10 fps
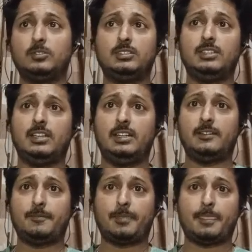to c8,
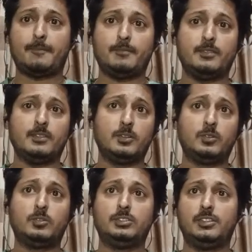
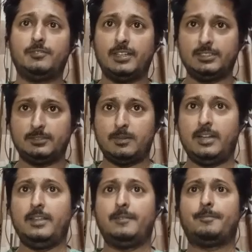rook to g5 is
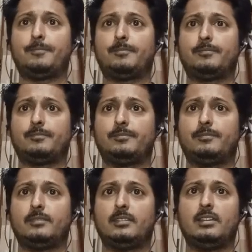played,
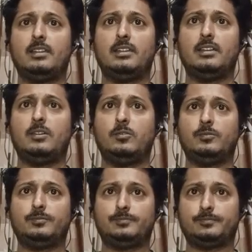and now